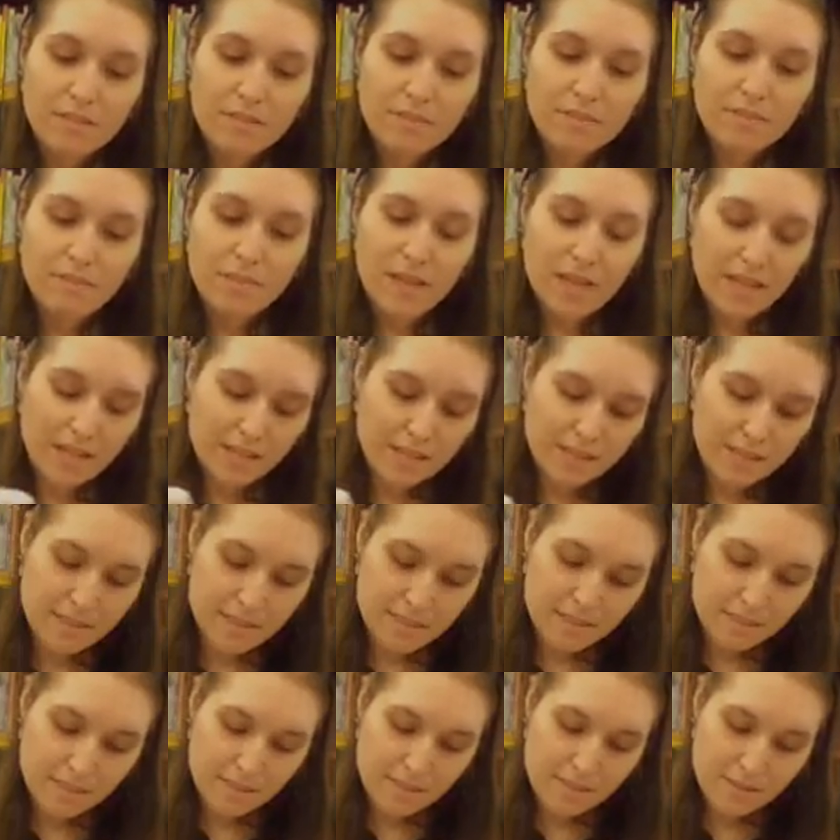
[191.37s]

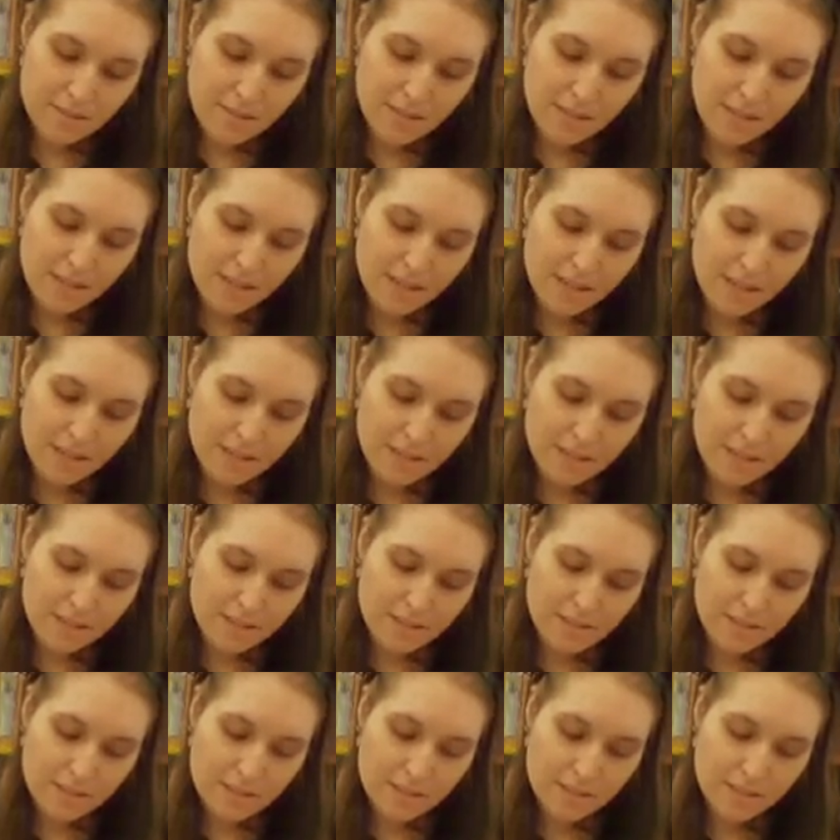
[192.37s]
mix my
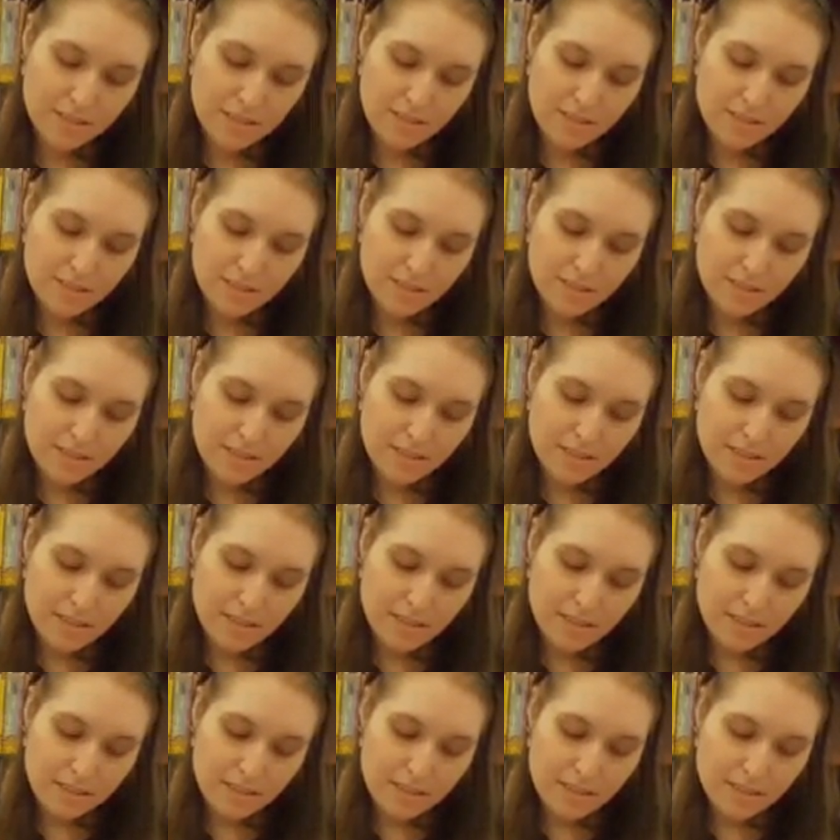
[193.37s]
colors.
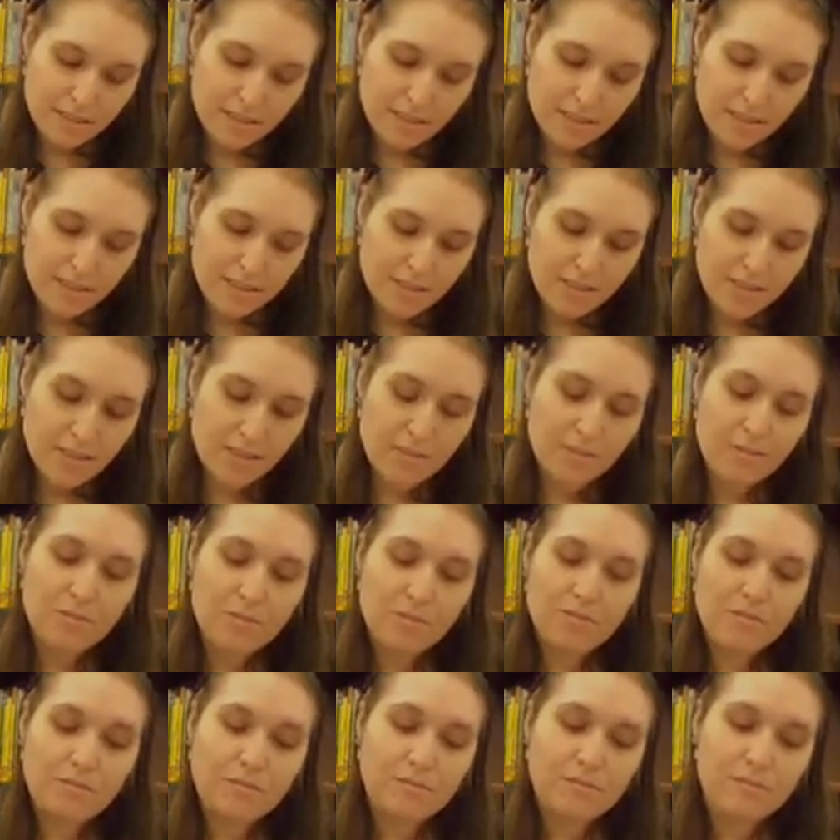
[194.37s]
So
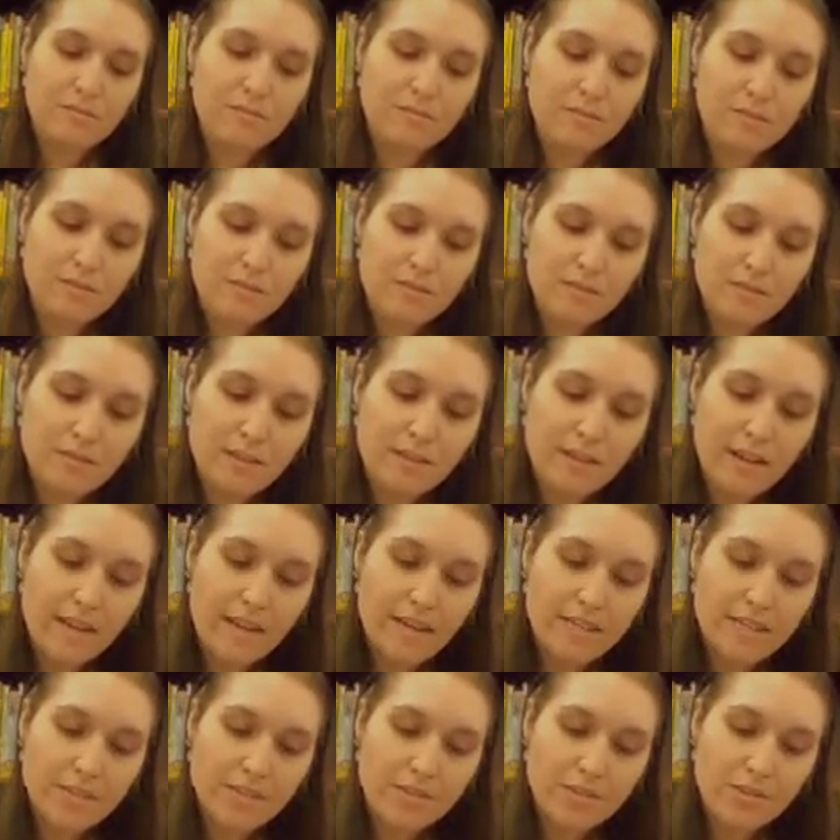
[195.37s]

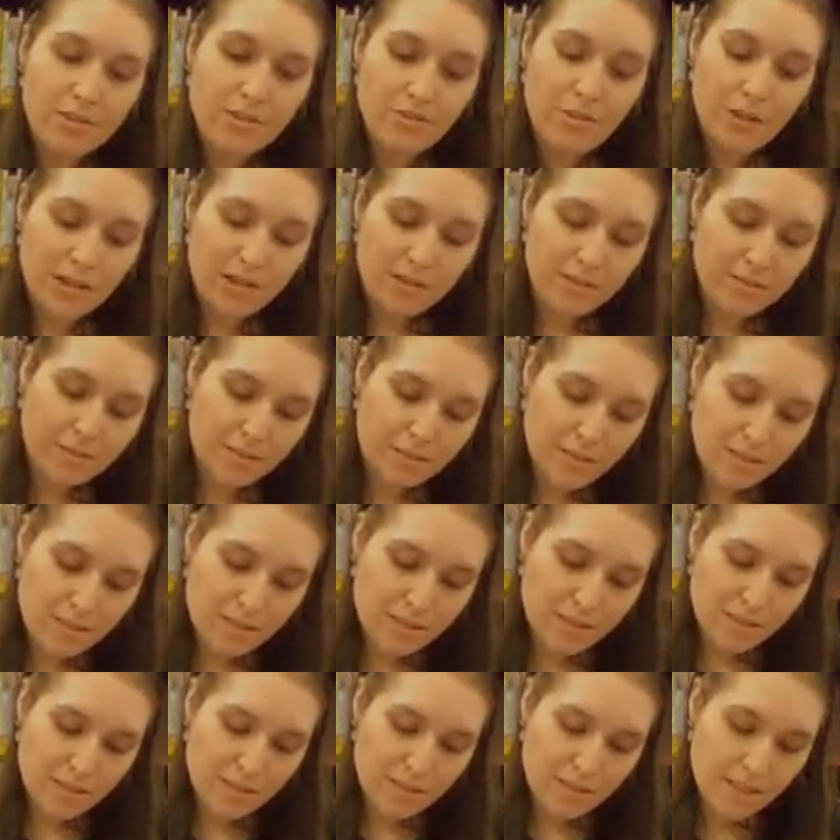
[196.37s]
as you go around,
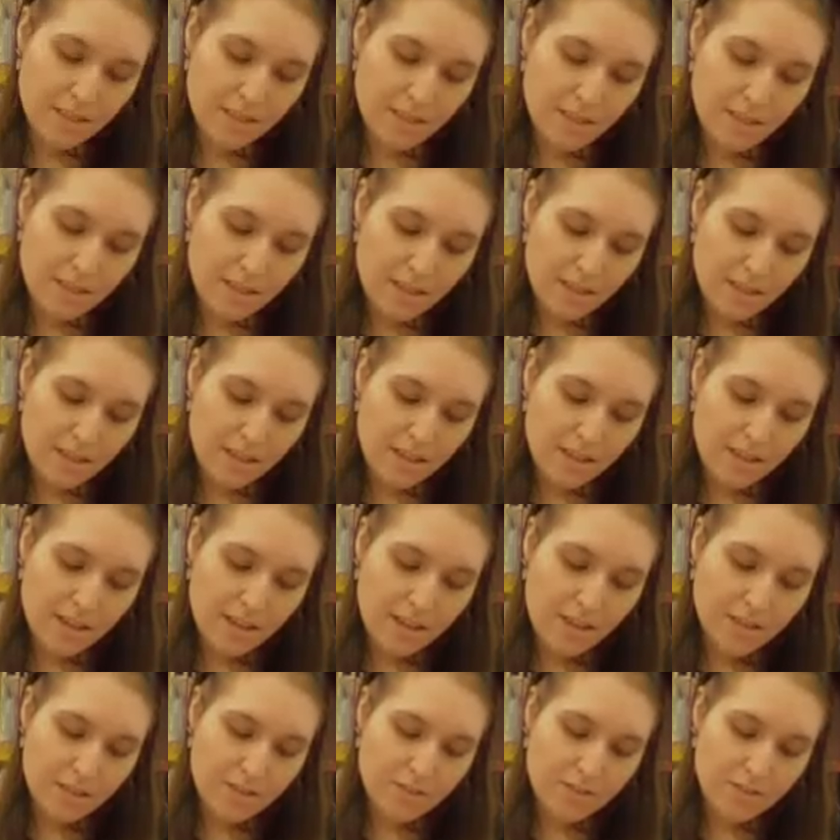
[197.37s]

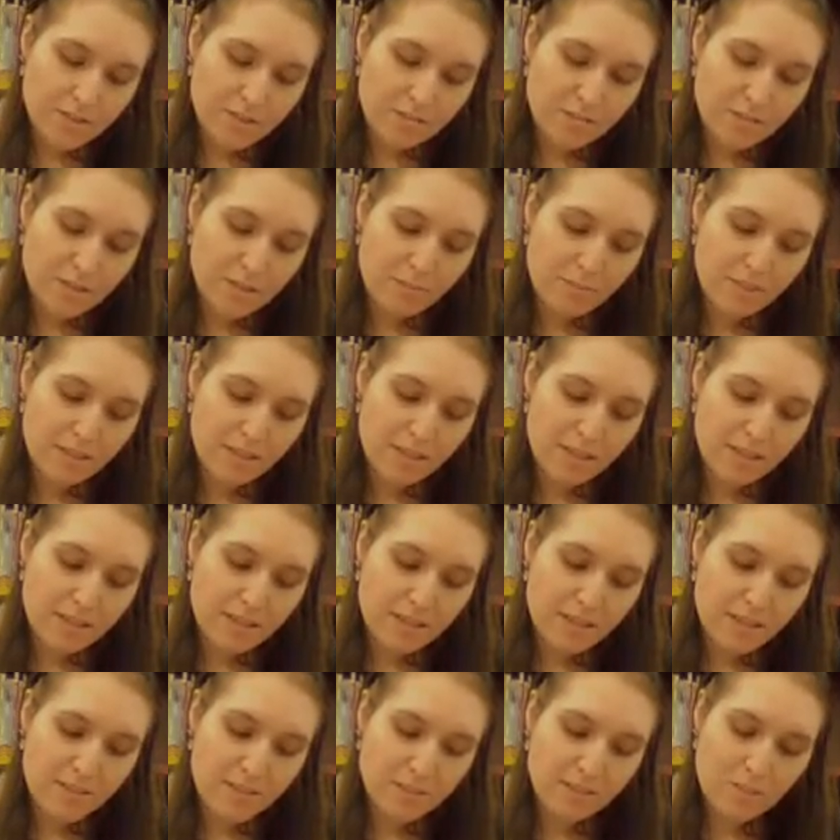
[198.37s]
you just want to make
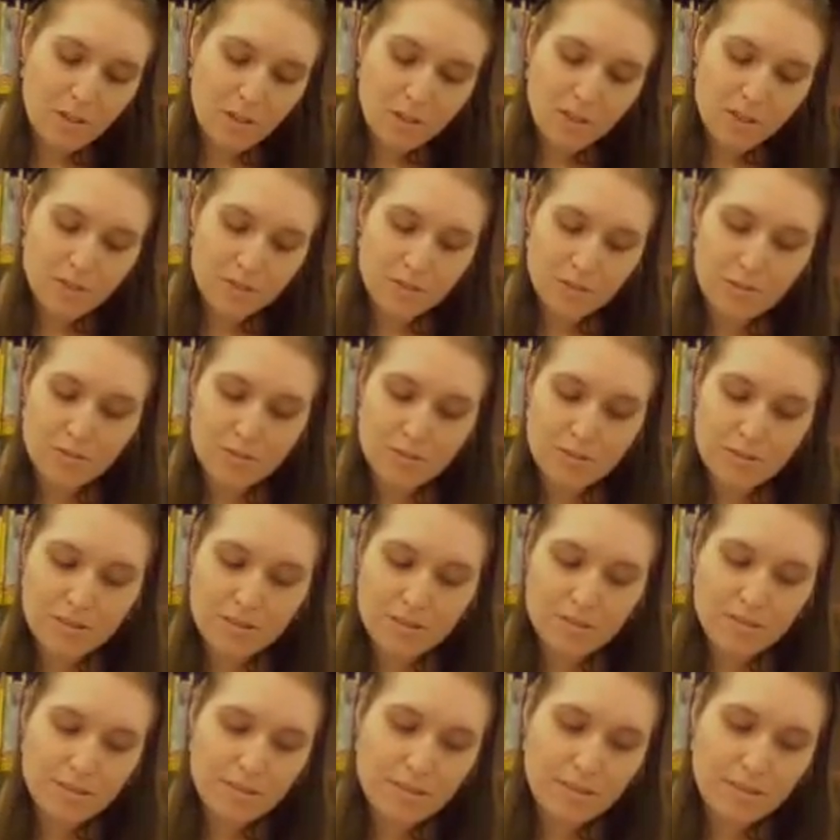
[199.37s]
brush strokes.